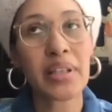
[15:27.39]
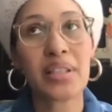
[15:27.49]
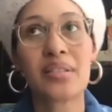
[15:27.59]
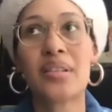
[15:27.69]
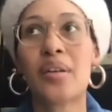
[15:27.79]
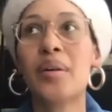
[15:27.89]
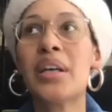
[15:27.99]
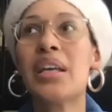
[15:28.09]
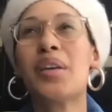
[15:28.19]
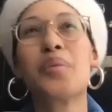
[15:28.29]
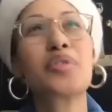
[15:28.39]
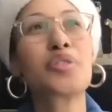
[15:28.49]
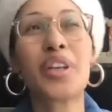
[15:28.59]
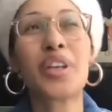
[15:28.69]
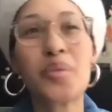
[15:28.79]
And so it was
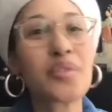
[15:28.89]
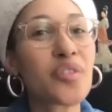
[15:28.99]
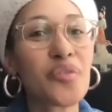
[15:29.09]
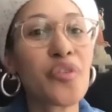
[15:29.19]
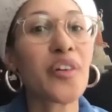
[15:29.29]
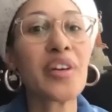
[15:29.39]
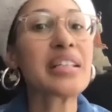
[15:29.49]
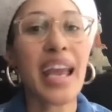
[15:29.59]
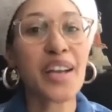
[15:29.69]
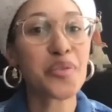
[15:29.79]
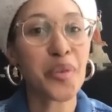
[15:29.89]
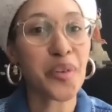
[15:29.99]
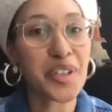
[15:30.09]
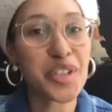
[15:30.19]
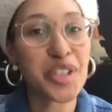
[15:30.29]
it was very natural
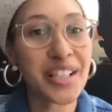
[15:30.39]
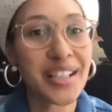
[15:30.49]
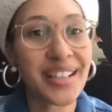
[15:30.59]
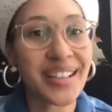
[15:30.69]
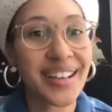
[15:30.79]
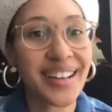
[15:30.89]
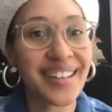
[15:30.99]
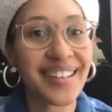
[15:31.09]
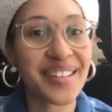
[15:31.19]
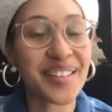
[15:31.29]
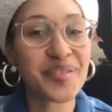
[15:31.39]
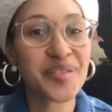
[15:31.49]
that she uh,